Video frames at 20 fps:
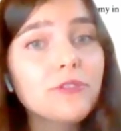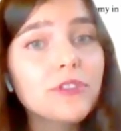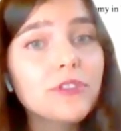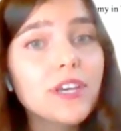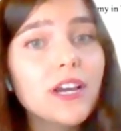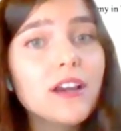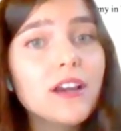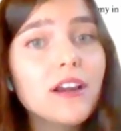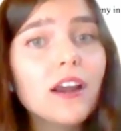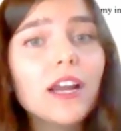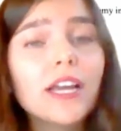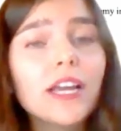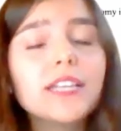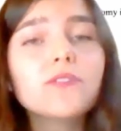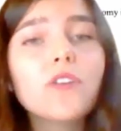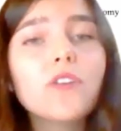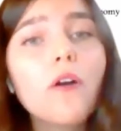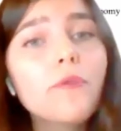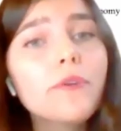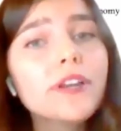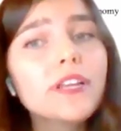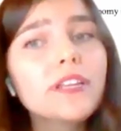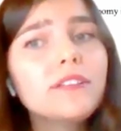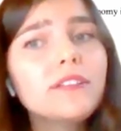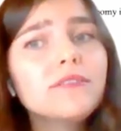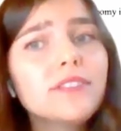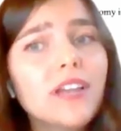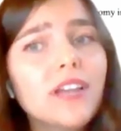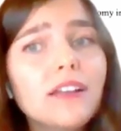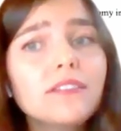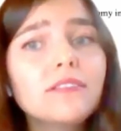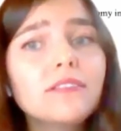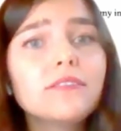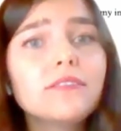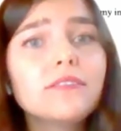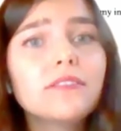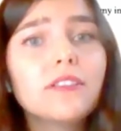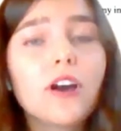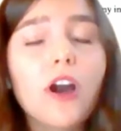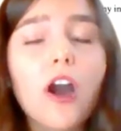there, it's already
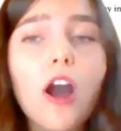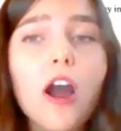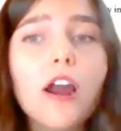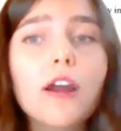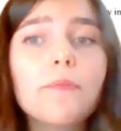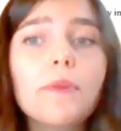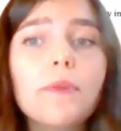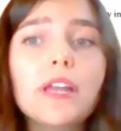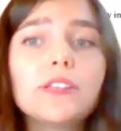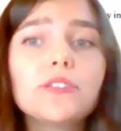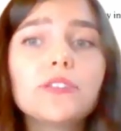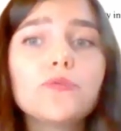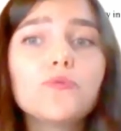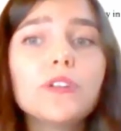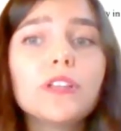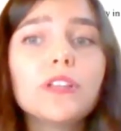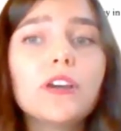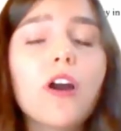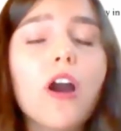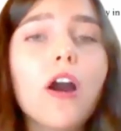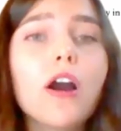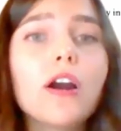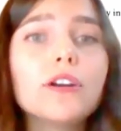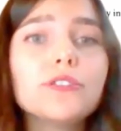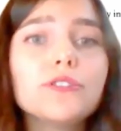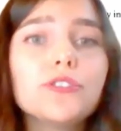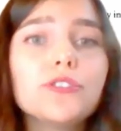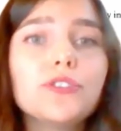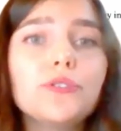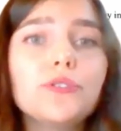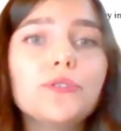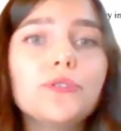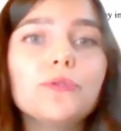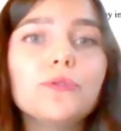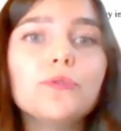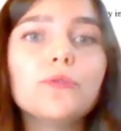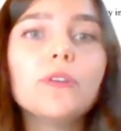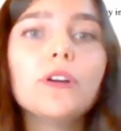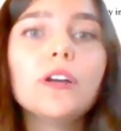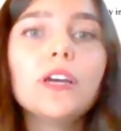done the harm, and it's really hard
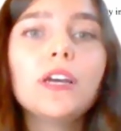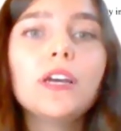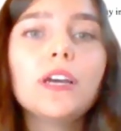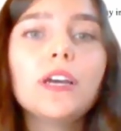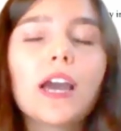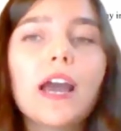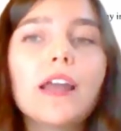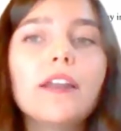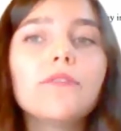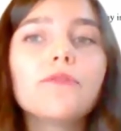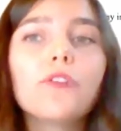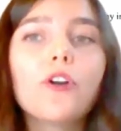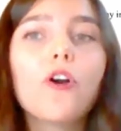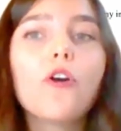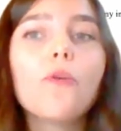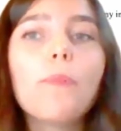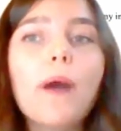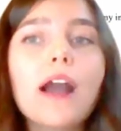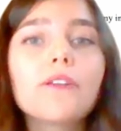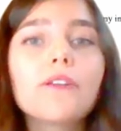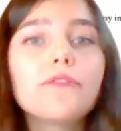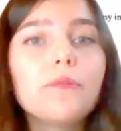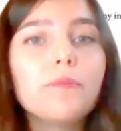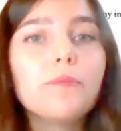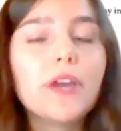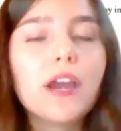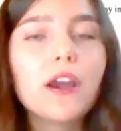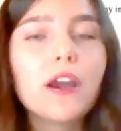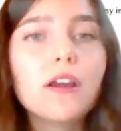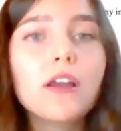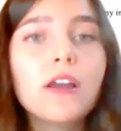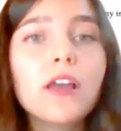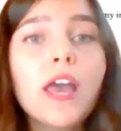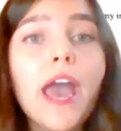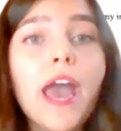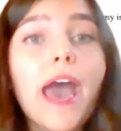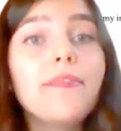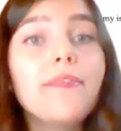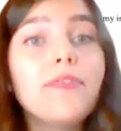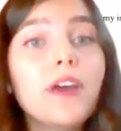to kind of go back from there.
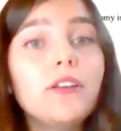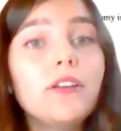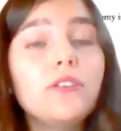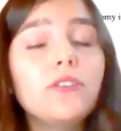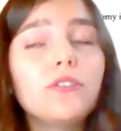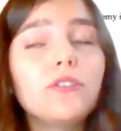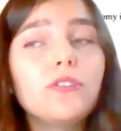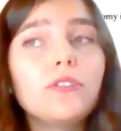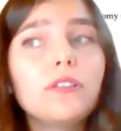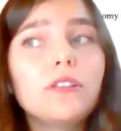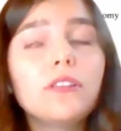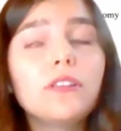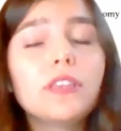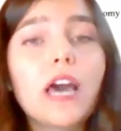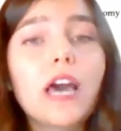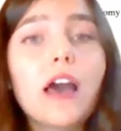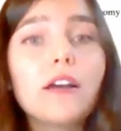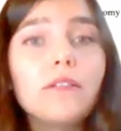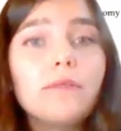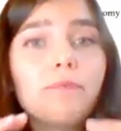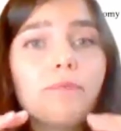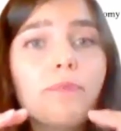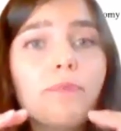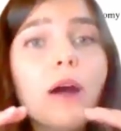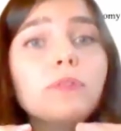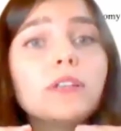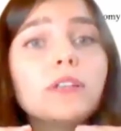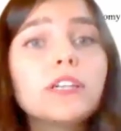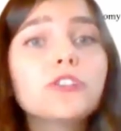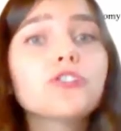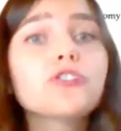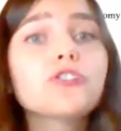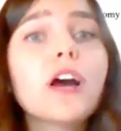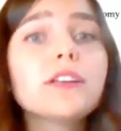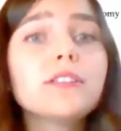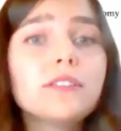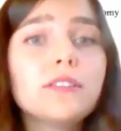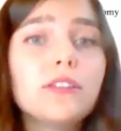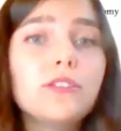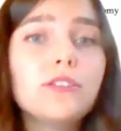And then that public
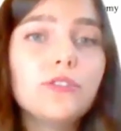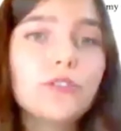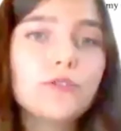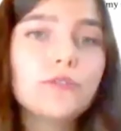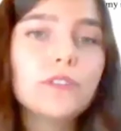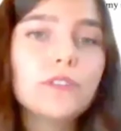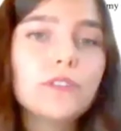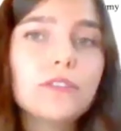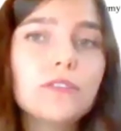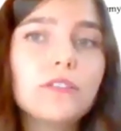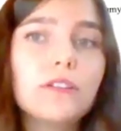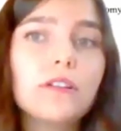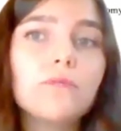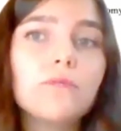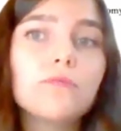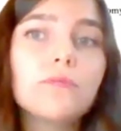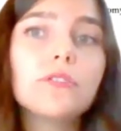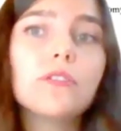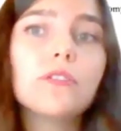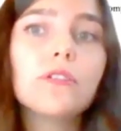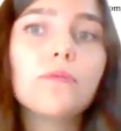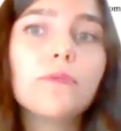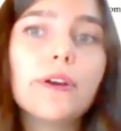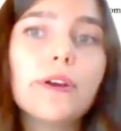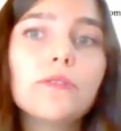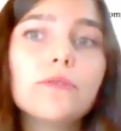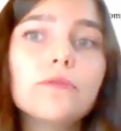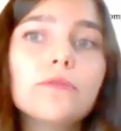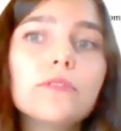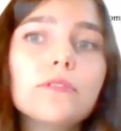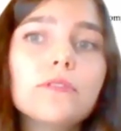trust in those systems erodes.